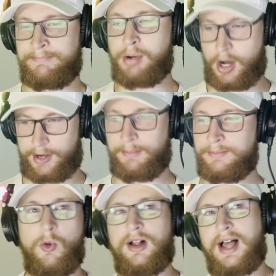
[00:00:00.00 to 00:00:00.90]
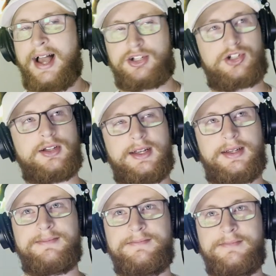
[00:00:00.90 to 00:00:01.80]
Bottom. Well,
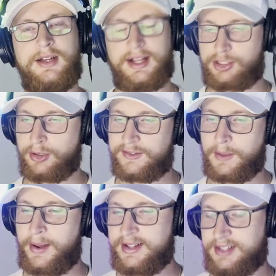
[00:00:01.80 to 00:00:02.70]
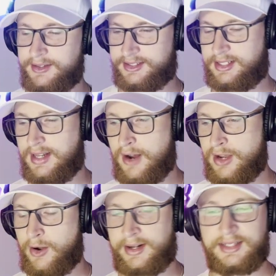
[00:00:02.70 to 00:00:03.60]
actually, it sort of depends on the
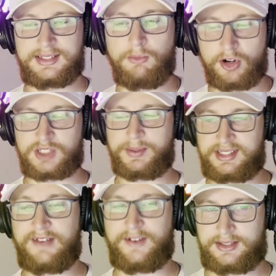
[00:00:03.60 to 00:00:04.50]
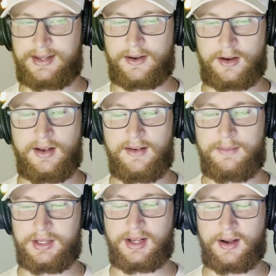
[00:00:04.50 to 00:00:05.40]
scenario. I need some more specifics here
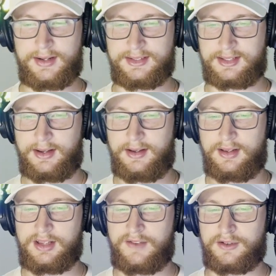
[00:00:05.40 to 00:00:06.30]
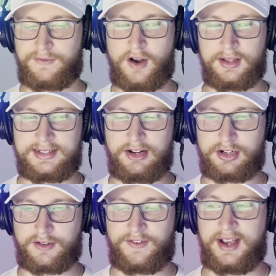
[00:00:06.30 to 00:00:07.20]
because... if you're falling down on
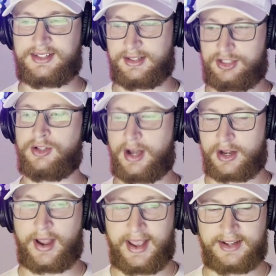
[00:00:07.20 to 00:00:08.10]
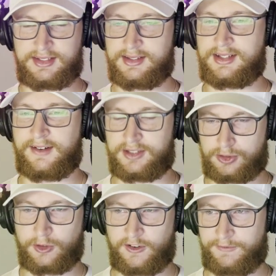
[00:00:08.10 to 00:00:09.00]
your face, at least you got your hands and stuff to
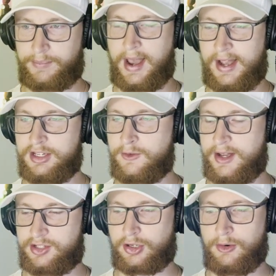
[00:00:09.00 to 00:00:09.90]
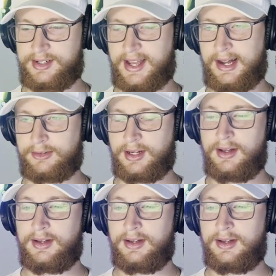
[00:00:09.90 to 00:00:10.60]
sort of pad you as you're going down.